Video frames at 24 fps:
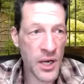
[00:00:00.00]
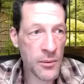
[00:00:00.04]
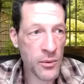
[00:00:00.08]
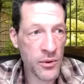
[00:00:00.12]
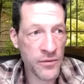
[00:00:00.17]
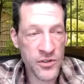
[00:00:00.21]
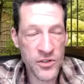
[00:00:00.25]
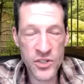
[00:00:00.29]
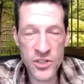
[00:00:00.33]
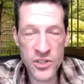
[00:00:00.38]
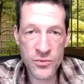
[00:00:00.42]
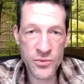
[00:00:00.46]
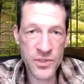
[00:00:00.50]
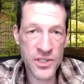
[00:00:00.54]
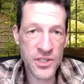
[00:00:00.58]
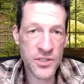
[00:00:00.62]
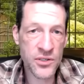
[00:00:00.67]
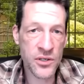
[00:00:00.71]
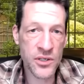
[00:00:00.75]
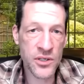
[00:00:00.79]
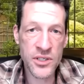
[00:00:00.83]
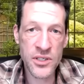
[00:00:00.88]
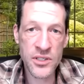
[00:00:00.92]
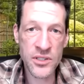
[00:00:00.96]
if you just
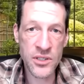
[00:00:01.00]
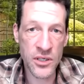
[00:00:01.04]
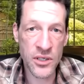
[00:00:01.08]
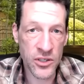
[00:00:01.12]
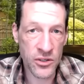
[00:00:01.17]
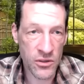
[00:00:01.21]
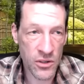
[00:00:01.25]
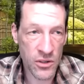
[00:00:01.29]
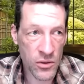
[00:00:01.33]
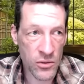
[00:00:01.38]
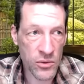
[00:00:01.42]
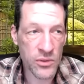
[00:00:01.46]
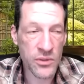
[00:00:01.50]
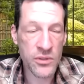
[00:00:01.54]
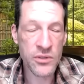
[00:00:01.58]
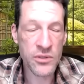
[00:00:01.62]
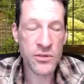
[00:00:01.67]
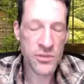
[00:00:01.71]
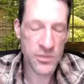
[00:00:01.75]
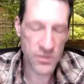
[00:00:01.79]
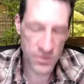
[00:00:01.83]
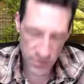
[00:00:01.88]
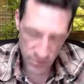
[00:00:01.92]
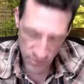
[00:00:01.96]
research this on your own,
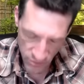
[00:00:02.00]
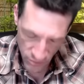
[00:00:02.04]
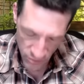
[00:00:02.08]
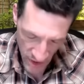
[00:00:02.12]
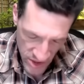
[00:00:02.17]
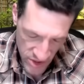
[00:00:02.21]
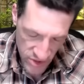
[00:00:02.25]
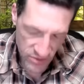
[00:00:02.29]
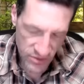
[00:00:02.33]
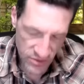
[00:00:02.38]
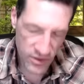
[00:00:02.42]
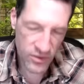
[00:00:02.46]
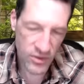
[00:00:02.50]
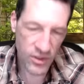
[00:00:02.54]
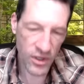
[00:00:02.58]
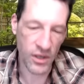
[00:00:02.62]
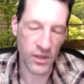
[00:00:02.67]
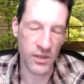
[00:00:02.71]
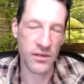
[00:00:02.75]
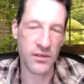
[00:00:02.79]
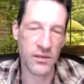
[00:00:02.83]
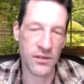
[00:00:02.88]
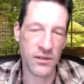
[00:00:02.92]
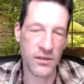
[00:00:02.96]
just watch your own
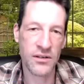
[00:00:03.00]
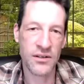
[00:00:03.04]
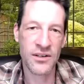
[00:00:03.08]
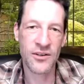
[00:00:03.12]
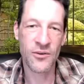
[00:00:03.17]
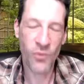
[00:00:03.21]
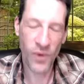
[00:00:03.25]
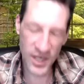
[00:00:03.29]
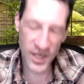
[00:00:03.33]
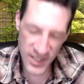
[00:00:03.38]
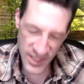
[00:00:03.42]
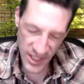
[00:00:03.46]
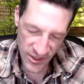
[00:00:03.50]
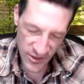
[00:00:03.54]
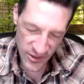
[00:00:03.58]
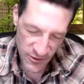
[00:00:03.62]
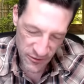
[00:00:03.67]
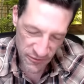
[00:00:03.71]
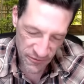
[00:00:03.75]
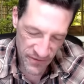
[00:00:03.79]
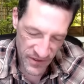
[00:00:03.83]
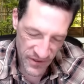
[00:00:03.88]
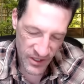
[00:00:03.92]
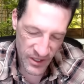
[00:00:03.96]
heart. Watch how you
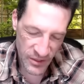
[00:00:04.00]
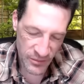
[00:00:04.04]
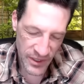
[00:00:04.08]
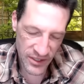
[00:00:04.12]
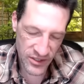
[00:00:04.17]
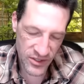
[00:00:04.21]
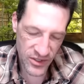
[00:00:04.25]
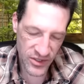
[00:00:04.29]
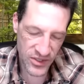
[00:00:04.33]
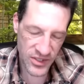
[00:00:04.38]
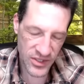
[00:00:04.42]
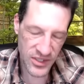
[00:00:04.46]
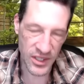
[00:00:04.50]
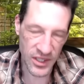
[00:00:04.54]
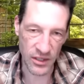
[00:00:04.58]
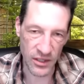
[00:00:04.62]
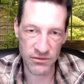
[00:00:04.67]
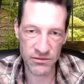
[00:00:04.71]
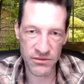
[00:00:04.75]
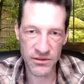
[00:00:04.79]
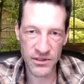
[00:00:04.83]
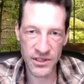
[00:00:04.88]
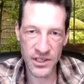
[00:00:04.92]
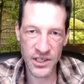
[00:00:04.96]
feel about yourself
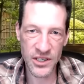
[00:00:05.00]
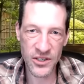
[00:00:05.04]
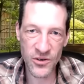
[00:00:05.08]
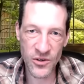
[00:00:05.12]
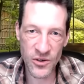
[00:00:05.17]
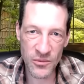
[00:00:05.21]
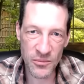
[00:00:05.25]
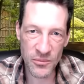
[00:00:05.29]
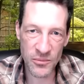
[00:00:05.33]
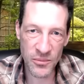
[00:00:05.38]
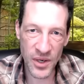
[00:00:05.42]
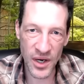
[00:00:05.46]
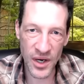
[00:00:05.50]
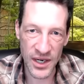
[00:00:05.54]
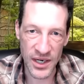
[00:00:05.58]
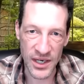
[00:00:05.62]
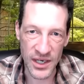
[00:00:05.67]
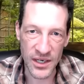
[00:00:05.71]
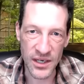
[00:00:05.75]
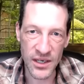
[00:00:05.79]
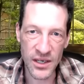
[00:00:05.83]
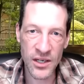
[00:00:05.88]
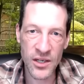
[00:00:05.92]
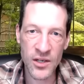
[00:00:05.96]
in your own body
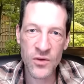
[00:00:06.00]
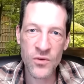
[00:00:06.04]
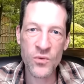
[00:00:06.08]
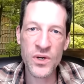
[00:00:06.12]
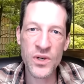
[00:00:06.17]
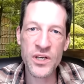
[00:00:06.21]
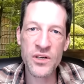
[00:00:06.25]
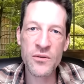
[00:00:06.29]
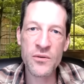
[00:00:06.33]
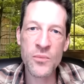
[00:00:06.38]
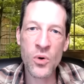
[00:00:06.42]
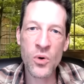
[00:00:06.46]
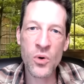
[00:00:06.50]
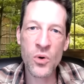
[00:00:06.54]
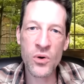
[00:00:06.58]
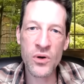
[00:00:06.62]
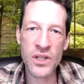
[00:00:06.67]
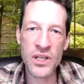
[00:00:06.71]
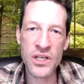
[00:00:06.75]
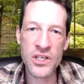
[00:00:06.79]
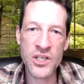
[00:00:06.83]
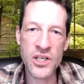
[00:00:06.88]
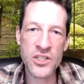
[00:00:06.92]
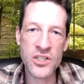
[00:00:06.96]
when you morally
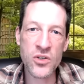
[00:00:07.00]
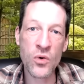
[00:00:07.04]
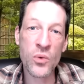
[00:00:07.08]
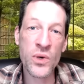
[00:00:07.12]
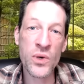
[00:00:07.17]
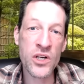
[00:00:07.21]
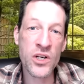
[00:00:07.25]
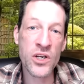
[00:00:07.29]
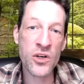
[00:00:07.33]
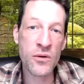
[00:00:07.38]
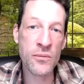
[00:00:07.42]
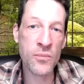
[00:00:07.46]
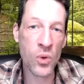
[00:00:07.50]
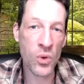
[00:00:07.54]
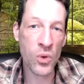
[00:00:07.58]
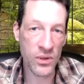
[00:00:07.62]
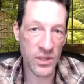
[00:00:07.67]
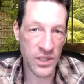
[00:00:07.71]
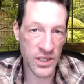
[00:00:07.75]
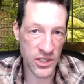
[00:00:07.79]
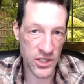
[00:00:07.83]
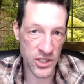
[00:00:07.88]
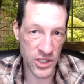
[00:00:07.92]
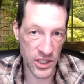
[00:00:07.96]
judge or when you're morally
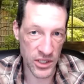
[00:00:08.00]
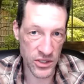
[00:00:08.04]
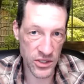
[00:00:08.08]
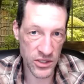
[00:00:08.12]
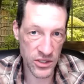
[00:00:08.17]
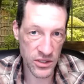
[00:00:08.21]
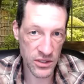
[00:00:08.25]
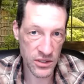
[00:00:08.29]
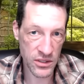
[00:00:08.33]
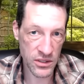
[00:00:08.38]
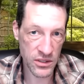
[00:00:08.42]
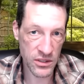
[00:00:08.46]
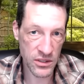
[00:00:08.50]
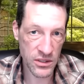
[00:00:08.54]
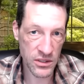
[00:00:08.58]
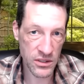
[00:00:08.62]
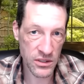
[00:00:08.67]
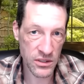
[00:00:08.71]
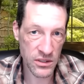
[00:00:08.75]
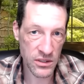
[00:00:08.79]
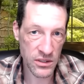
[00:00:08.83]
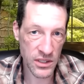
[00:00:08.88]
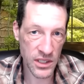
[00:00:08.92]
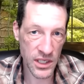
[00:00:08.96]
judged,
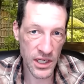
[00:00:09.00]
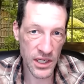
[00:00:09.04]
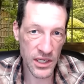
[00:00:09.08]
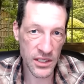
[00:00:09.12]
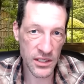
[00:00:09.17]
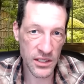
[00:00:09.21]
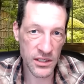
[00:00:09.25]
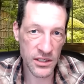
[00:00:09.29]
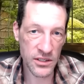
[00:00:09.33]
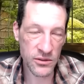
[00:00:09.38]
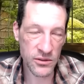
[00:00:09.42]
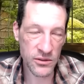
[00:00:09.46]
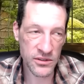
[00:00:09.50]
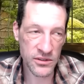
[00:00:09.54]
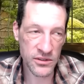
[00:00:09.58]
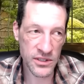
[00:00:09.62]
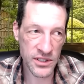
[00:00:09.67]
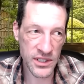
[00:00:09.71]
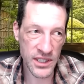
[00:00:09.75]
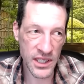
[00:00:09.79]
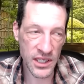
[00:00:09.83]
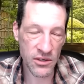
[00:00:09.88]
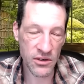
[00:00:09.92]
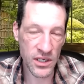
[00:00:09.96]
and you'll see
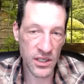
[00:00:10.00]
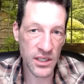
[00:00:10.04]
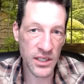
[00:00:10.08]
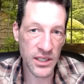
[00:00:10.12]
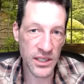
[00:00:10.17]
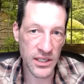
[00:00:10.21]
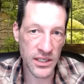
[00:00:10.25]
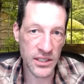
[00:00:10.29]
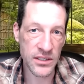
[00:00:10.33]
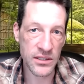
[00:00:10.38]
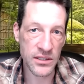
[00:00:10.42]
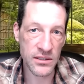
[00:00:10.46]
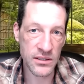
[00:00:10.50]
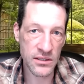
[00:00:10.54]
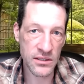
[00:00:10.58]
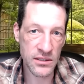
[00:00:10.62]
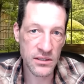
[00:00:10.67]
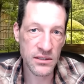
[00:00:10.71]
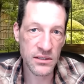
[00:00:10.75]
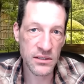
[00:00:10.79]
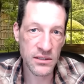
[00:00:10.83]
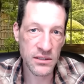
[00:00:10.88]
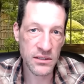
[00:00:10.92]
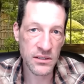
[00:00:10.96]
how ugly it is,
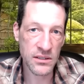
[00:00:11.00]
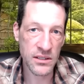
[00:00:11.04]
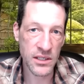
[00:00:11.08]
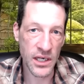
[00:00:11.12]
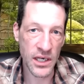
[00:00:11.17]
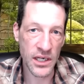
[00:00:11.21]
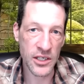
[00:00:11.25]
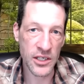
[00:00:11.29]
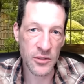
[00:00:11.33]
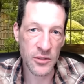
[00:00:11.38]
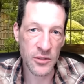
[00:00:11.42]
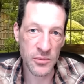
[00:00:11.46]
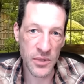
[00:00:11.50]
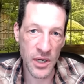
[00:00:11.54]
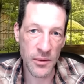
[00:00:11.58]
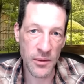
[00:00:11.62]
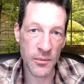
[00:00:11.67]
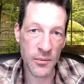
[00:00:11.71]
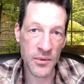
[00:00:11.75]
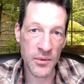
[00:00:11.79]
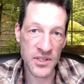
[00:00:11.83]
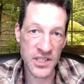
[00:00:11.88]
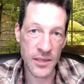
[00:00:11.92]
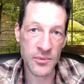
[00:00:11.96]
and you'll probably
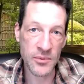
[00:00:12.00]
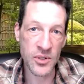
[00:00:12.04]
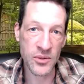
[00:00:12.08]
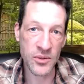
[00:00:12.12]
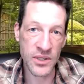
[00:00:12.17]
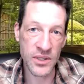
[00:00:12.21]
stop doing